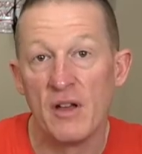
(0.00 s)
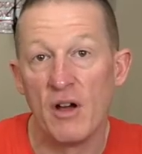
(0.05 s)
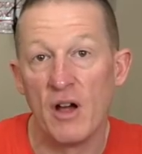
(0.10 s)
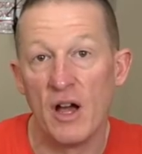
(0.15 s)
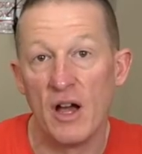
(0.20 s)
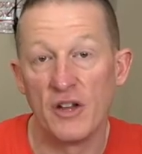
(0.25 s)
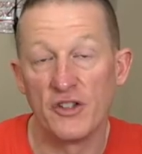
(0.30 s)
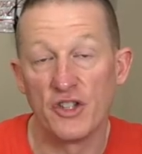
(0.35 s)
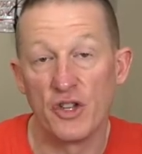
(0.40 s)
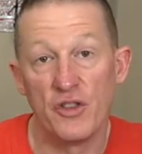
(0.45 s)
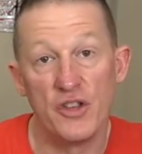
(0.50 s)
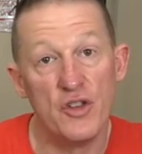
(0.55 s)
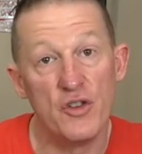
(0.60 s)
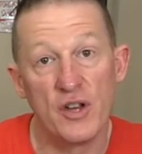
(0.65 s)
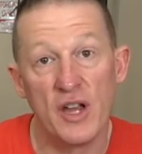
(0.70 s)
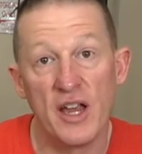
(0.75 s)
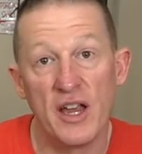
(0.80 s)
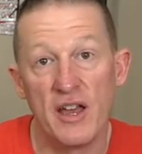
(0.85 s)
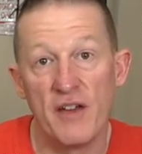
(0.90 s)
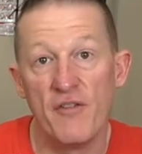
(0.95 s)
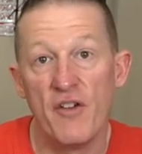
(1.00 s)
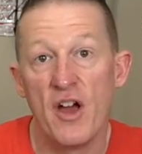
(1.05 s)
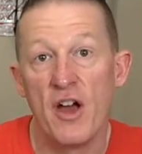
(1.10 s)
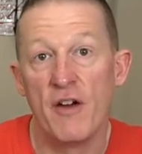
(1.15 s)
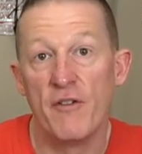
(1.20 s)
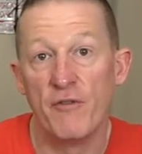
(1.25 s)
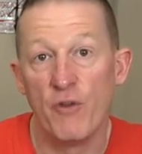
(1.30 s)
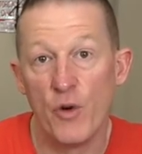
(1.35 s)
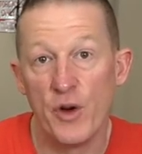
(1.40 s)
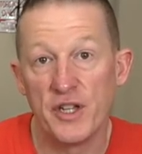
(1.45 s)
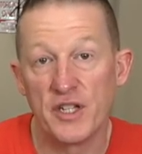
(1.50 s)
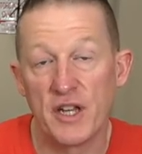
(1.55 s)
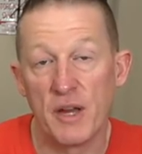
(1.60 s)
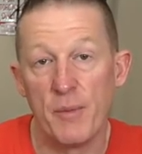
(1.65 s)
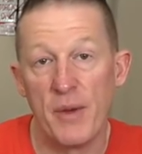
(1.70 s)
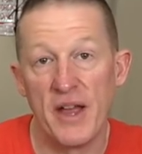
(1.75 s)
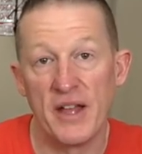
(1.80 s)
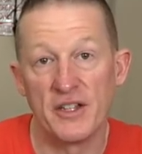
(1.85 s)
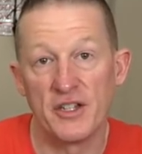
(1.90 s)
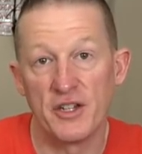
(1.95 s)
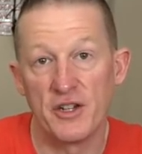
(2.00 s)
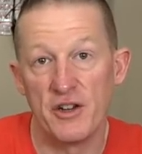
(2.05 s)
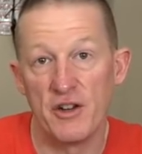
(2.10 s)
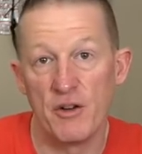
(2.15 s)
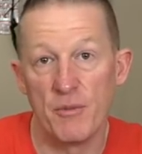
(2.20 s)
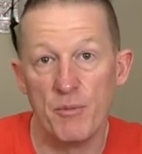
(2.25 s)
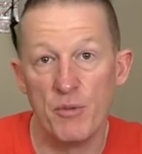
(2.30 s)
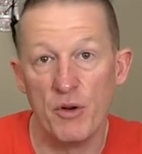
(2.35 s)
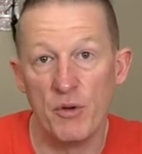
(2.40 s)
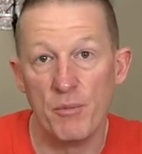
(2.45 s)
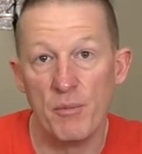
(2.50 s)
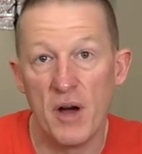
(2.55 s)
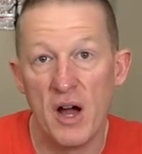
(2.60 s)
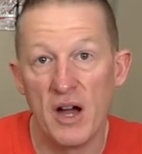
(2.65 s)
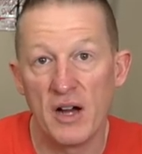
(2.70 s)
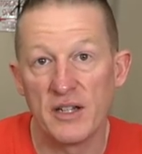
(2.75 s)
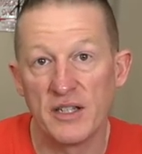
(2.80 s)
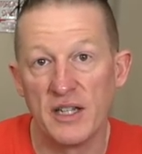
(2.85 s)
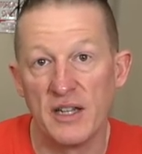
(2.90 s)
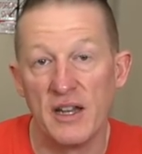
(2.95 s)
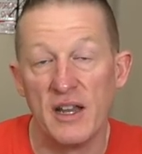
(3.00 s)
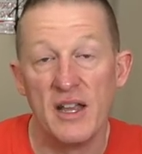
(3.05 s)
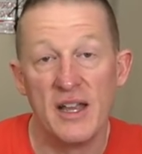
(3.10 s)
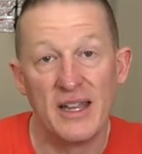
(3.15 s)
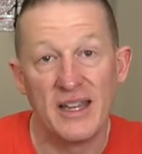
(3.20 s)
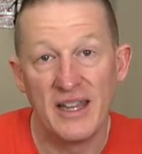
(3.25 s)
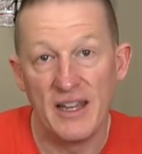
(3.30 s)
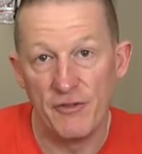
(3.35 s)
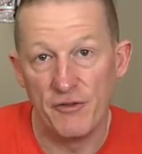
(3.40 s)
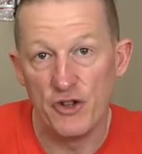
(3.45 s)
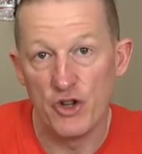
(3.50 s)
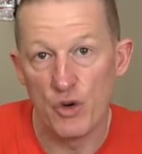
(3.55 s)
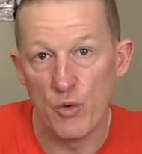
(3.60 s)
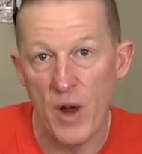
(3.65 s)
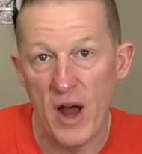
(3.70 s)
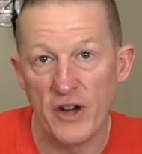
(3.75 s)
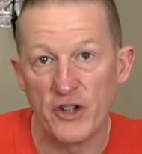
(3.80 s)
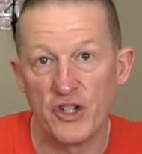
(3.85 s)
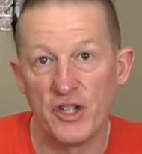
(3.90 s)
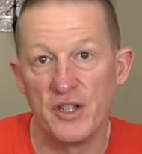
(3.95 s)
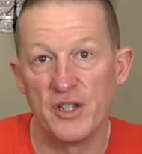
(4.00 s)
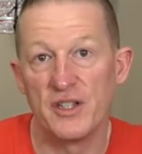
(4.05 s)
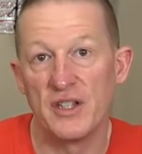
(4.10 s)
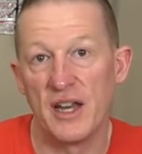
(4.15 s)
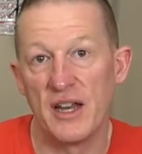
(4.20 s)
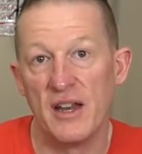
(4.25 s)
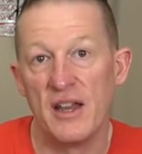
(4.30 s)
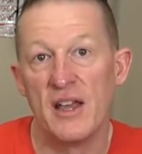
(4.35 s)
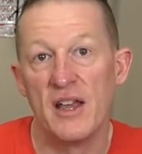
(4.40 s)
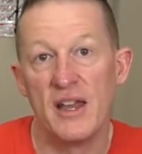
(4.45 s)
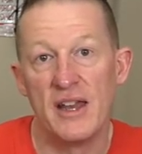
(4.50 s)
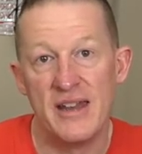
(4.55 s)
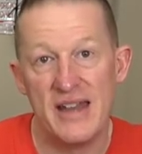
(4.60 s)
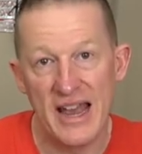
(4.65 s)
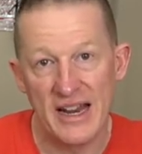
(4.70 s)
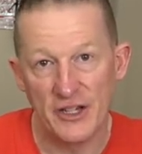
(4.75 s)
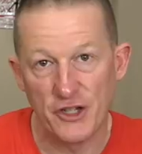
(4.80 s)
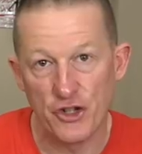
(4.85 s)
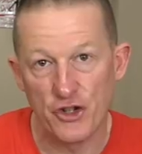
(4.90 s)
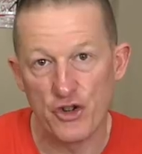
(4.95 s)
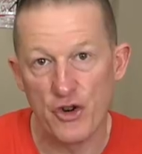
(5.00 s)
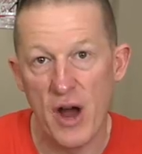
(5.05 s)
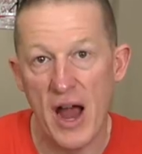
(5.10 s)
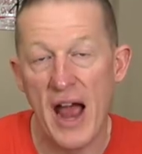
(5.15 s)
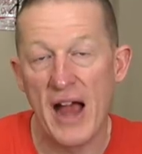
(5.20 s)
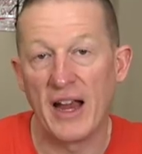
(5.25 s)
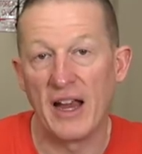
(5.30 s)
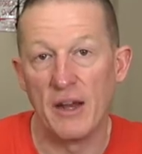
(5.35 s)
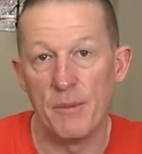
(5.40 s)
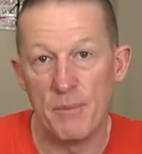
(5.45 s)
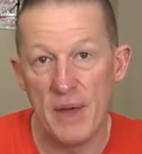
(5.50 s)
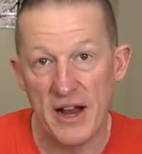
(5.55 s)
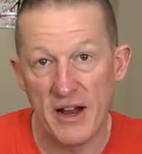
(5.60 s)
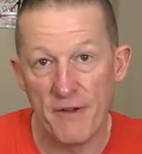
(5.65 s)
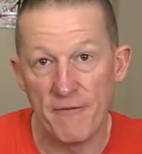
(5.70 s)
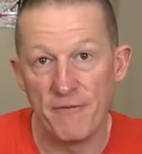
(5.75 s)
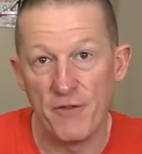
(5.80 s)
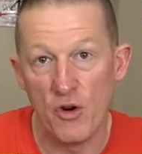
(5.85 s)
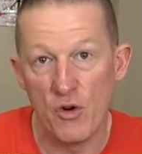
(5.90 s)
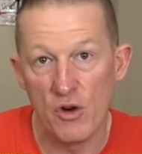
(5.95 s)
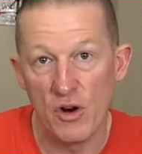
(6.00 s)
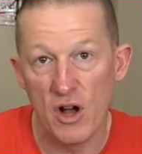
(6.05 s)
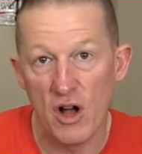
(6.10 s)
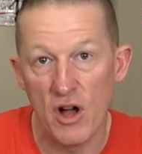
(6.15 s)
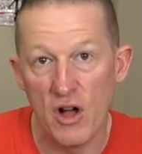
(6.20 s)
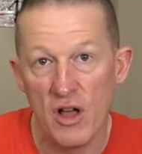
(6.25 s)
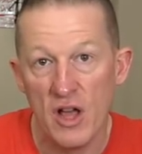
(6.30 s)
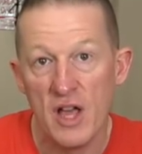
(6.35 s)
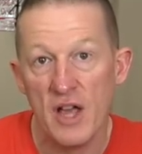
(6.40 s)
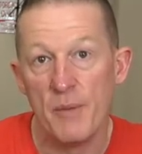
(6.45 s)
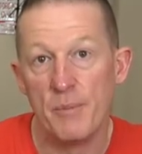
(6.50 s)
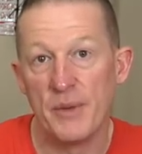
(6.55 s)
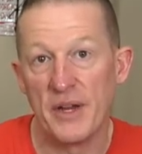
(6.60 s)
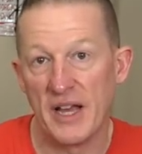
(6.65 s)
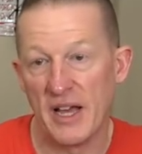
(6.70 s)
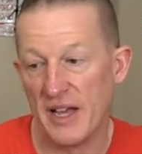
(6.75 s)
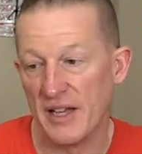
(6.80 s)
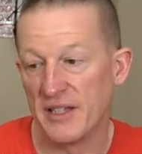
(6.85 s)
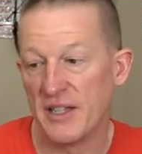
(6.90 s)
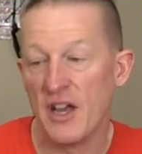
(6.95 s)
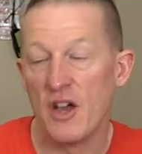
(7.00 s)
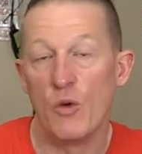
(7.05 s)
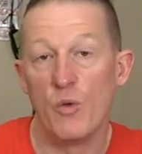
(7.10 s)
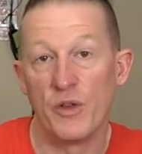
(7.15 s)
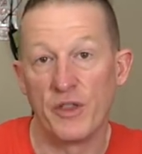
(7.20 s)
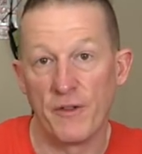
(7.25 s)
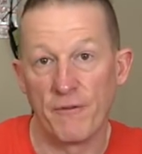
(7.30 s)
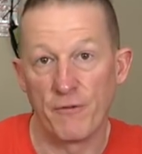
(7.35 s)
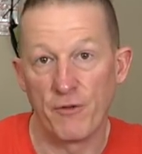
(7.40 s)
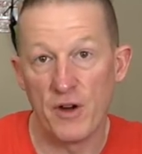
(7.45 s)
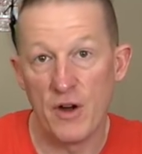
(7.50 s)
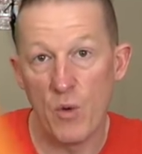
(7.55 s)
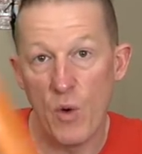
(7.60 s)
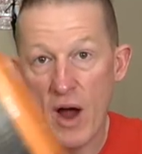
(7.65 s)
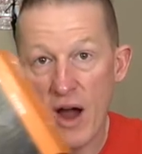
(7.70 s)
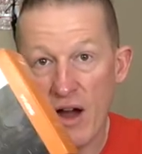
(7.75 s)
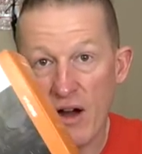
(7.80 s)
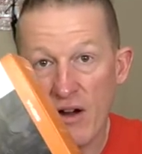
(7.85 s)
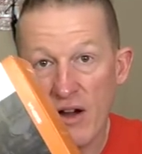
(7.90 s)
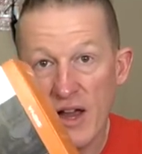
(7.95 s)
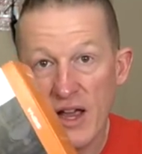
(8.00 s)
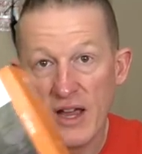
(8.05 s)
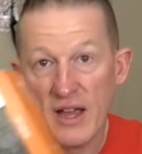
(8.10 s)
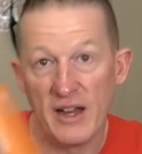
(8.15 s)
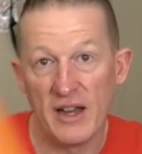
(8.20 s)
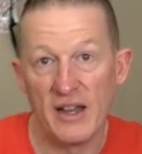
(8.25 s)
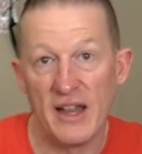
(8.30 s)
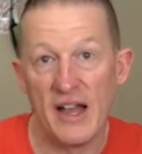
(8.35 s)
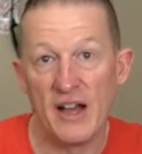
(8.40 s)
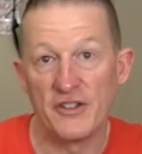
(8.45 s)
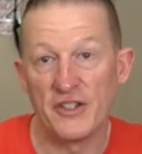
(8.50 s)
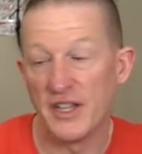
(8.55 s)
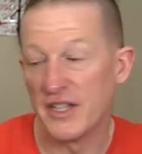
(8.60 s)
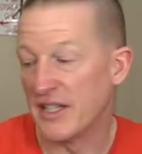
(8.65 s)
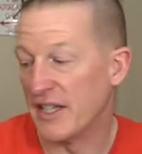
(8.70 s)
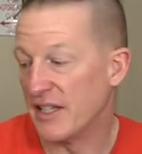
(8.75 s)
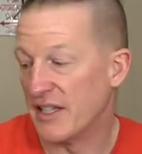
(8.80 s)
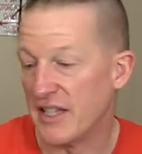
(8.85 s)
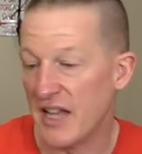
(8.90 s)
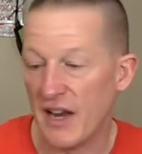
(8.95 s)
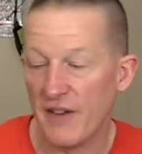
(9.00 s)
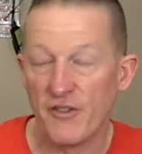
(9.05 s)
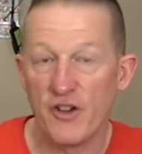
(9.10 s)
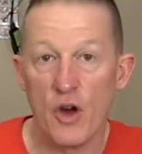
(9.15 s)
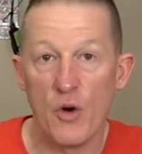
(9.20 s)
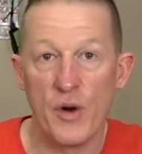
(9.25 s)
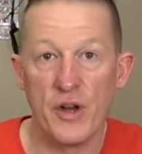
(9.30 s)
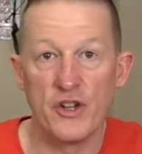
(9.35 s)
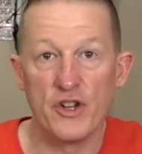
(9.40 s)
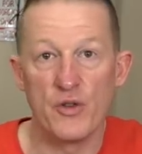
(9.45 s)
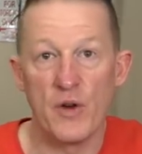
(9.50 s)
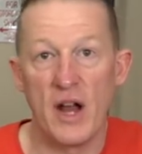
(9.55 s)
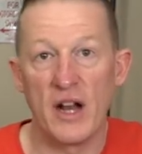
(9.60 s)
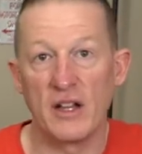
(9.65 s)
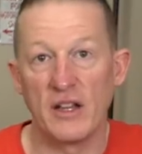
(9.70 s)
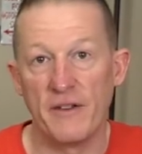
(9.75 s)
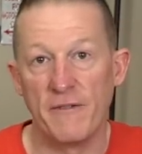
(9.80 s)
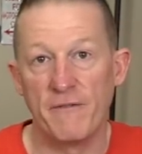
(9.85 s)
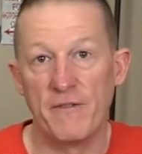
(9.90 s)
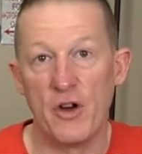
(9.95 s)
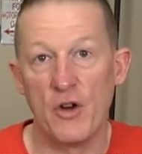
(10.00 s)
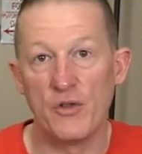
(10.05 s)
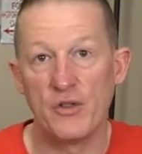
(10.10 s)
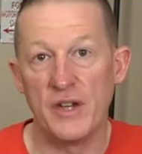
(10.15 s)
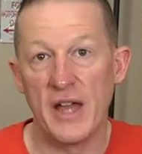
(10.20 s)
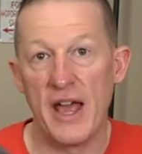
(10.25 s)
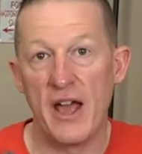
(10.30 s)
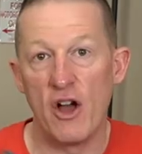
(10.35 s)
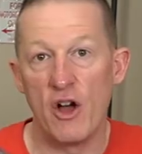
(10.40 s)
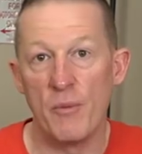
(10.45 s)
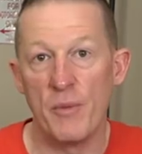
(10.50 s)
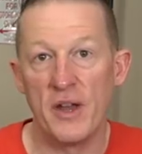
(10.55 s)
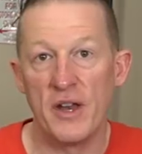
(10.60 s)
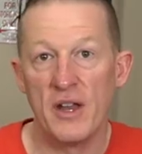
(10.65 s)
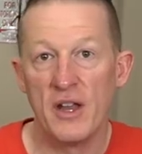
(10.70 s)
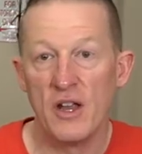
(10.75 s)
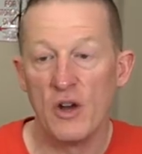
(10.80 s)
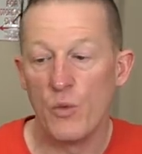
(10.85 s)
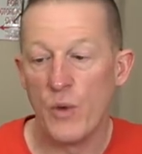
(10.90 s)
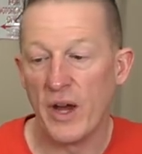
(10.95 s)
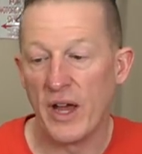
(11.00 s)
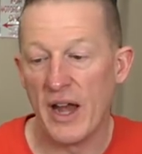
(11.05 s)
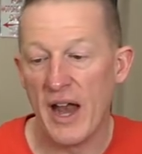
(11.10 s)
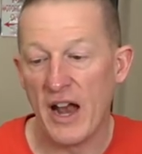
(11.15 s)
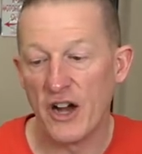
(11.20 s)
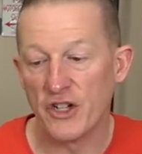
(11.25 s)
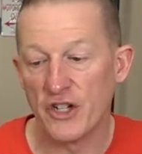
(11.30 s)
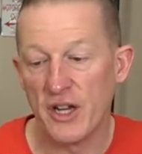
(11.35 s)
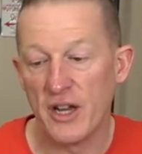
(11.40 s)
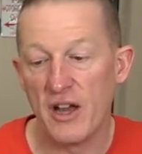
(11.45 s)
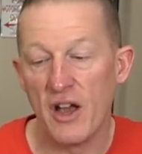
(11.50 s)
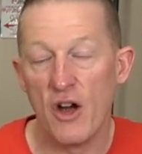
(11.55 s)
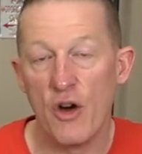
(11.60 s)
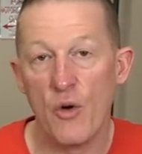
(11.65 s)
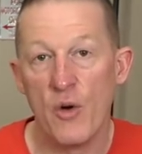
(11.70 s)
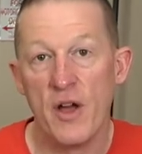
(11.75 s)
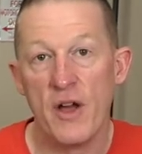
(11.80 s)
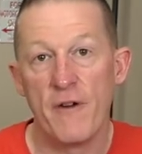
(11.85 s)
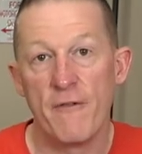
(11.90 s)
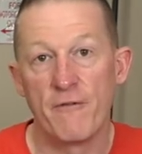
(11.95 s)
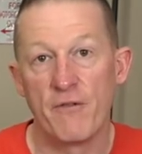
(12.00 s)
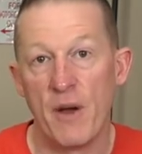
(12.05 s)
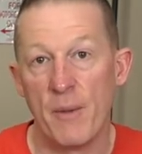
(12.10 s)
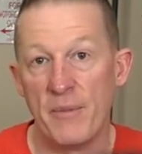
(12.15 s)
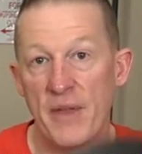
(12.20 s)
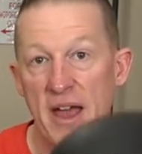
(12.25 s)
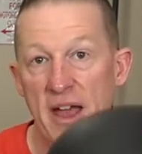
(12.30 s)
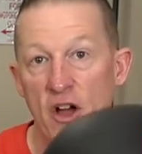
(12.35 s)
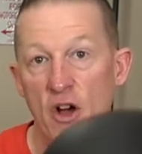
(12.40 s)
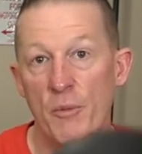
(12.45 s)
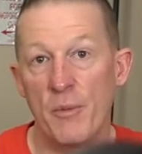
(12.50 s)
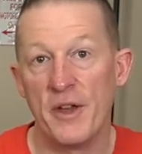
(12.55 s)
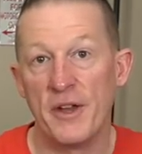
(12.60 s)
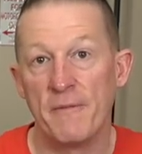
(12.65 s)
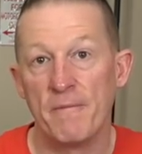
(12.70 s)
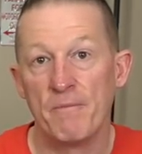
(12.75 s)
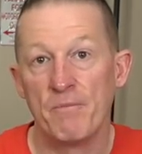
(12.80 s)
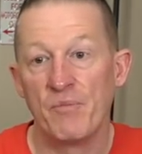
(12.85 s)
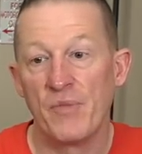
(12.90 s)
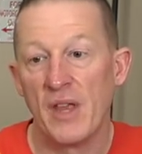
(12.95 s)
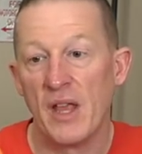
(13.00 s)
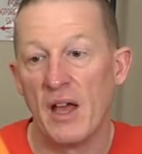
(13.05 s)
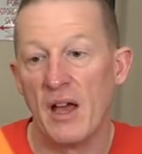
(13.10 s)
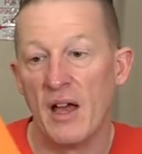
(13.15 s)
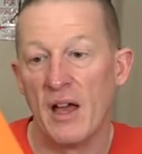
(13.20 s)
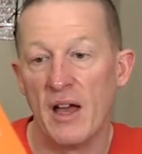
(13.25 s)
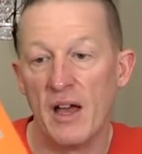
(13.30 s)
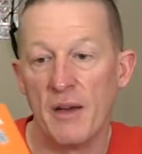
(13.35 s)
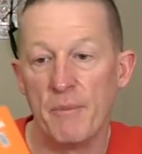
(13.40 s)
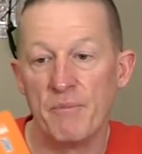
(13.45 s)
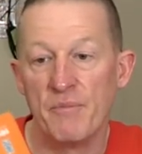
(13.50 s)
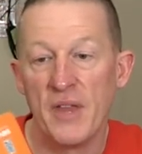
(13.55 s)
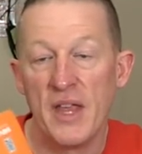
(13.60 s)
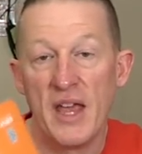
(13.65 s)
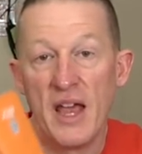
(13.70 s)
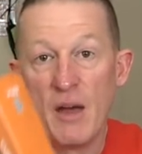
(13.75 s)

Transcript: uh, so that you can give voice commands to your boombox and give directions and next track and make a phone call because with the FreeWire it allows us instead of going directly phone to helmet we can actually go from the helmet um,